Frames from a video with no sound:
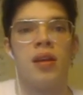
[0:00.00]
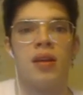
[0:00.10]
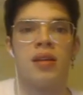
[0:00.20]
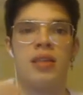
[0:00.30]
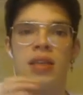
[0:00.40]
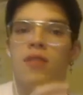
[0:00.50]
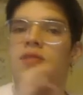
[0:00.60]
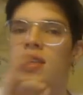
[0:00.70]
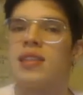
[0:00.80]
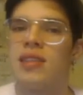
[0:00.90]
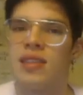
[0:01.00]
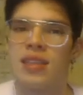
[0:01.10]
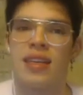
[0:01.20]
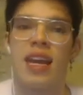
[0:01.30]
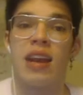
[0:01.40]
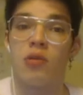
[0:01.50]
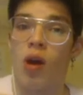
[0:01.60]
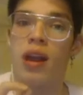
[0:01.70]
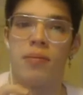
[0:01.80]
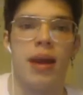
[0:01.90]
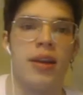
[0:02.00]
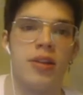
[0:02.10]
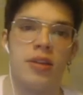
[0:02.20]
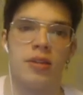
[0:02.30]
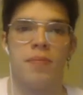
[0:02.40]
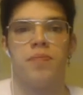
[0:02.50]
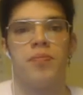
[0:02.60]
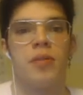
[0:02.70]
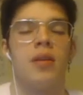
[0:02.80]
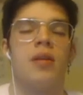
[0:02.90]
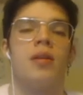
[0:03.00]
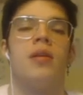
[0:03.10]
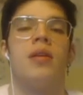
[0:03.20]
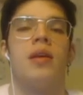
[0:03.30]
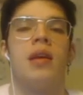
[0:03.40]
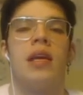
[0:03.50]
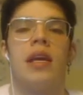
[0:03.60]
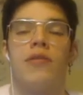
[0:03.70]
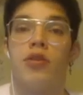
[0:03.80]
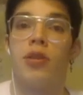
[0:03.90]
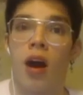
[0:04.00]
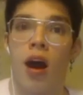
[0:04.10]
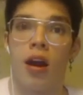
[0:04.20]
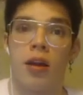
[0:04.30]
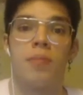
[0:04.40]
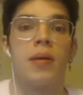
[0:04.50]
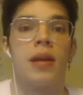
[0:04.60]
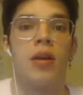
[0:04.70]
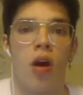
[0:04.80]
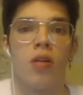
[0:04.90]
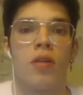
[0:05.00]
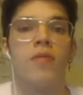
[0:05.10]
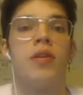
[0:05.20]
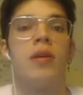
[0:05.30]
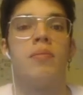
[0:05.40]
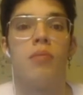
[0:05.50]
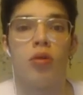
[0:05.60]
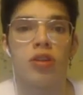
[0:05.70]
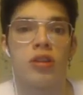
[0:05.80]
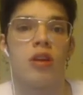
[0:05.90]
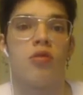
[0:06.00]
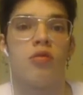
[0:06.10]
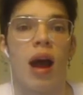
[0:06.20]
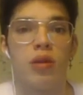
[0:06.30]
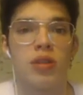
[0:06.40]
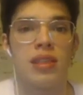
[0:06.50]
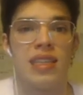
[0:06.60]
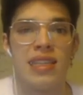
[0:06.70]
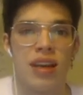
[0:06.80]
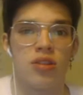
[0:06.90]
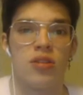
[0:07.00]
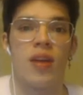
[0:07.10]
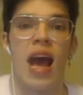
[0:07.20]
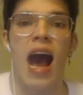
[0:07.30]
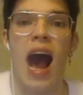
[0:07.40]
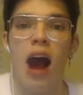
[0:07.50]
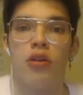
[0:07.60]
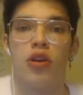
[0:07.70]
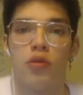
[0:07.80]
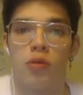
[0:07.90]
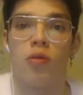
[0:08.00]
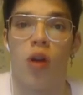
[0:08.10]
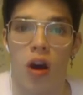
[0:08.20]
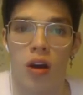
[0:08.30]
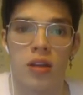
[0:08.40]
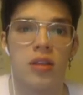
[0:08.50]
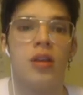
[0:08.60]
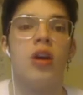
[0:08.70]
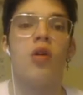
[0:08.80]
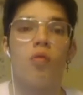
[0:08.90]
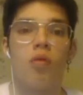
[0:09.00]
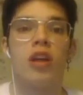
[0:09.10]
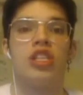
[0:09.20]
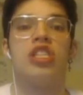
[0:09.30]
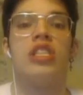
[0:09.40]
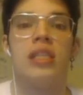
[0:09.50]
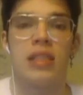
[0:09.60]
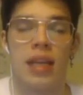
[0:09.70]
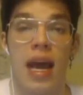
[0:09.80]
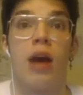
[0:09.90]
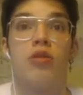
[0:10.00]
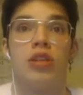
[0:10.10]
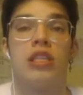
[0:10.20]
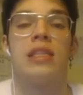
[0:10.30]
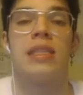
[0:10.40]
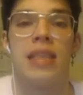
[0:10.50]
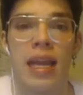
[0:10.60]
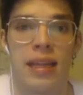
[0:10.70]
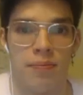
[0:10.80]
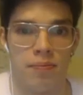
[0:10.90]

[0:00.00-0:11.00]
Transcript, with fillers: Self-distancing and why it matters. If you're caught up in all of the emotionally arousing details of how you were wronged, what she said, how she said it,